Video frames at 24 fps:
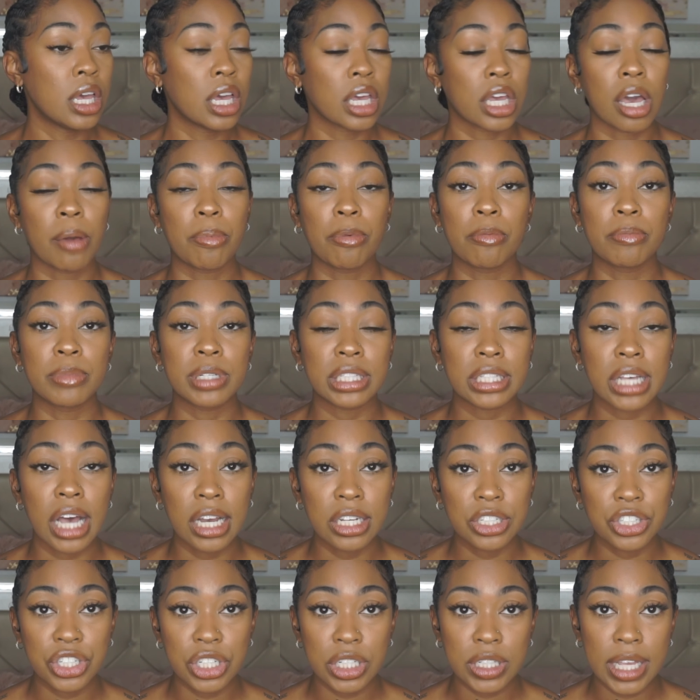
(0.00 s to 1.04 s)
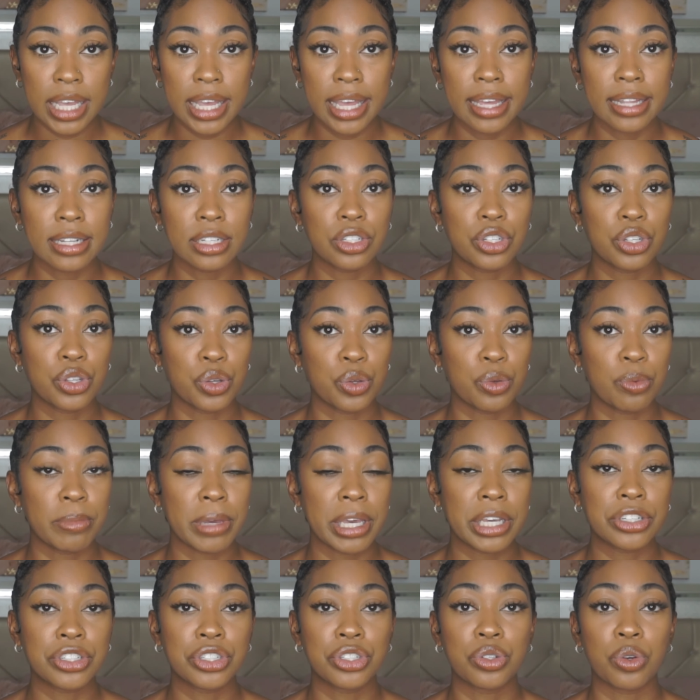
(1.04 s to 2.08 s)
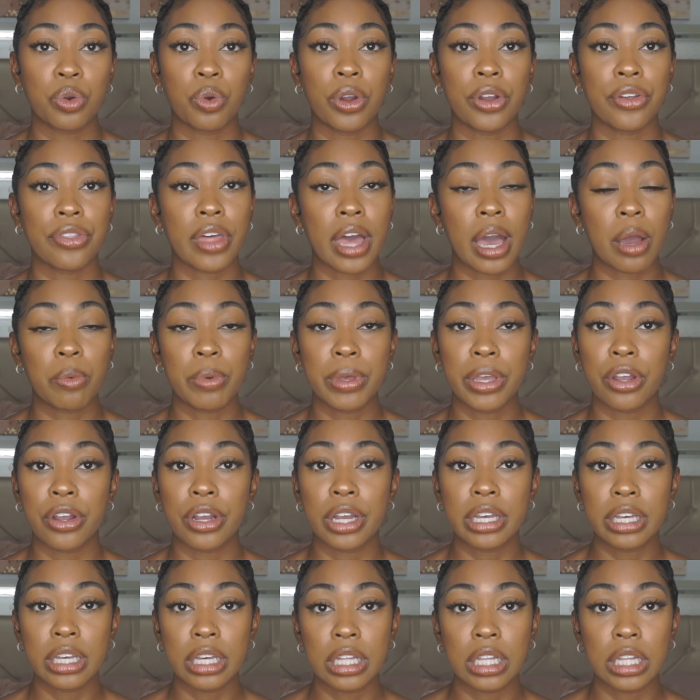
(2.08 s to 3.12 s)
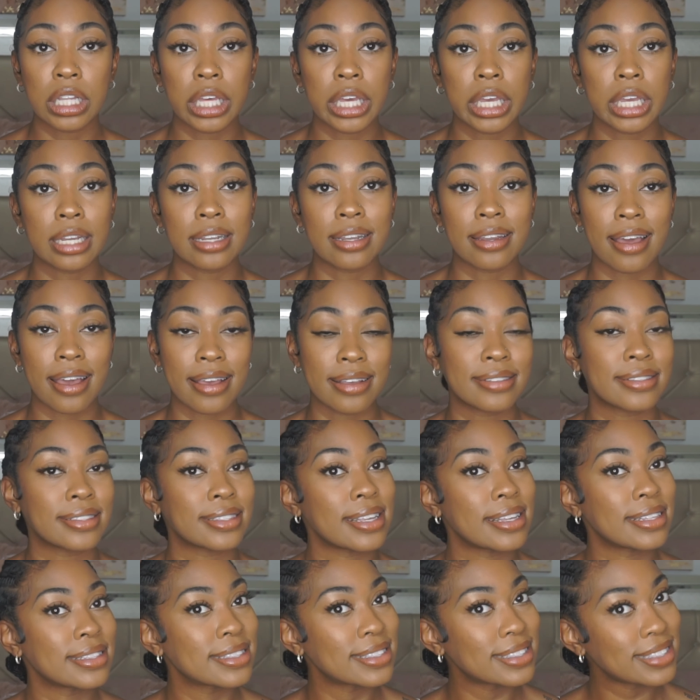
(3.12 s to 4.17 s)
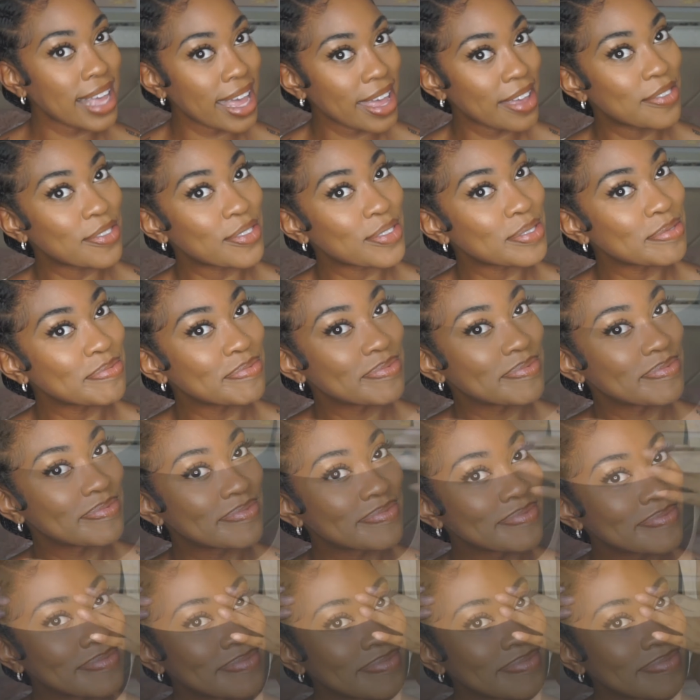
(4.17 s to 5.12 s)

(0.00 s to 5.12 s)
a couple massages in to make sure that we are healing nice and safe. Okay,